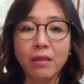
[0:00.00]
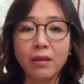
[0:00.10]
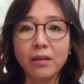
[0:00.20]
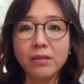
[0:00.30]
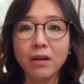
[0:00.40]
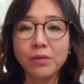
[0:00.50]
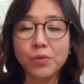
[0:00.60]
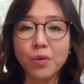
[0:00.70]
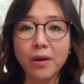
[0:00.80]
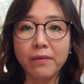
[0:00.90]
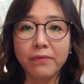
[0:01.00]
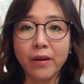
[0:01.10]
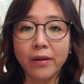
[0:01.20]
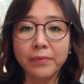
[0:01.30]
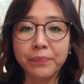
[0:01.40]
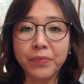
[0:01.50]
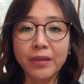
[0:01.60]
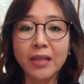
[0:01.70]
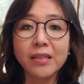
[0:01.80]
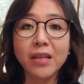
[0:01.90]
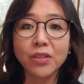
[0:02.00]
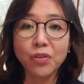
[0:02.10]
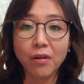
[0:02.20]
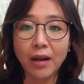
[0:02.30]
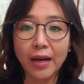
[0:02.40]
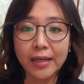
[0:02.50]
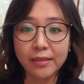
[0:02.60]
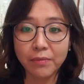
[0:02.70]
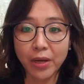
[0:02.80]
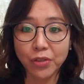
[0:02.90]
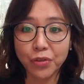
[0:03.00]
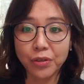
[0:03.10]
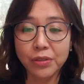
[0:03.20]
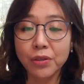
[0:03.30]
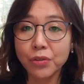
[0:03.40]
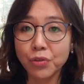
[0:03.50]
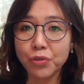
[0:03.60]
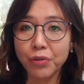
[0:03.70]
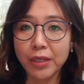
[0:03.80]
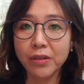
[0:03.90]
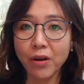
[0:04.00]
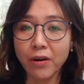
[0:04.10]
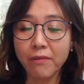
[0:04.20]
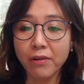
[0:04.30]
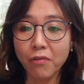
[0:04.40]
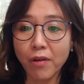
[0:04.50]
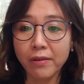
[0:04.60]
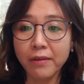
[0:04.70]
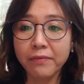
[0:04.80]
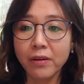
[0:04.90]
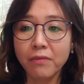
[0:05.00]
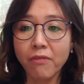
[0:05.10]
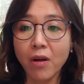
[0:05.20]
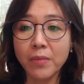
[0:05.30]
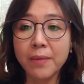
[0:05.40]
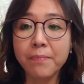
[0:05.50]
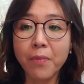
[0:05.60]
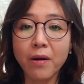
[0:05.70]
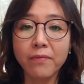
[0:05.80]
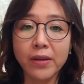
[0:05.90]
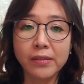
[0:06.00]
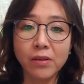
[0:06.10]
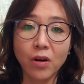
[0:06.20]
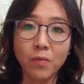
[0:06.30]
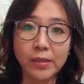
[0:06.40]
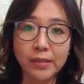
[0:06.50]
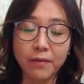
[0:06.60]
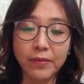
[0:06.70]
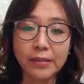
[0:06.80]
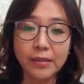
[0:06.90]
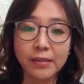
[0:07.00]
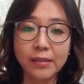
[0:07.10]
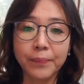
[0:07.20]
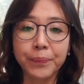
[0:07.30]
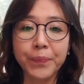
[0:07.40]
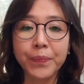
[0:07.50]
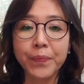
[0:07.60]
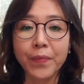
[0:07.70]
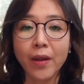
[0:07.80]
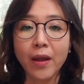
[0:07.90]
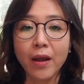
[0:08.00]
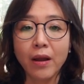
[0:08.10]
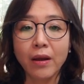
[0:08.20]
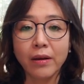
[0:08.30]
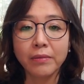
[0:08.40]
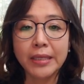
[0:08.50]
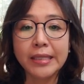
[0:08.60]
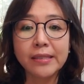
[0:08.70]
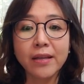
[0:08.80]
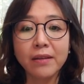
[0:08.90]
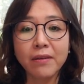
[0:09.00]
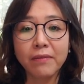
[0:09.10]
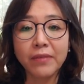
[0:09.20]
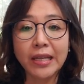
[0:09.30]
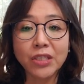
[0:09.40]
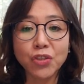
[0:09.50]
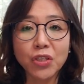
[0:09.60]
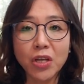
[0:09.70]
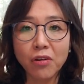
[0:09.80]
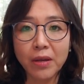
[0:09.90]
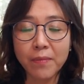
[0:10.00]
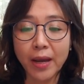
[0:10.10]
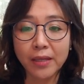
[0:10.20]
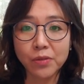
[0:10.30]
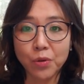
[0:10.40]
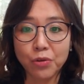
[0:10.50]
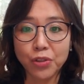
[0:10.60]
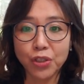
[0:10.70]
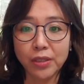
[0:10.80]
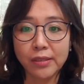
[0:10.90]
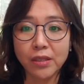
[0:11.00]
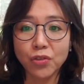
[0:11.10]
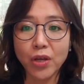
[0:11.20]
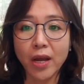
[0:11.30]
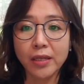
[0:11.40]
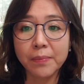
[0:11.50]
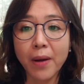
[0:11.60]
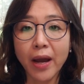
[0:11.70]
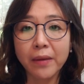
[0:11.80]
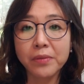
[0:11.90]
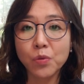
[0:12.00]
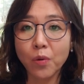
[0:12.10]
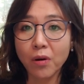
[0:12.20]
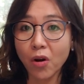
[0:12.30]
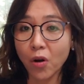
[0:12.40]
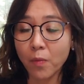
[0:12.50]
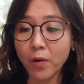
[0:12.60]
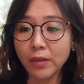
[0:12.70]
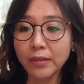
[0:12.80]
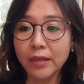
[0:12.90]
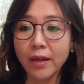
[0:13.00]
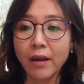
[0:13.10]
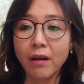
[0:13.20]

These are sort of decentralized measures to treat urban runoff from impervious urban surfaces. Instead of engineering-based solutions such as pipes or culvert,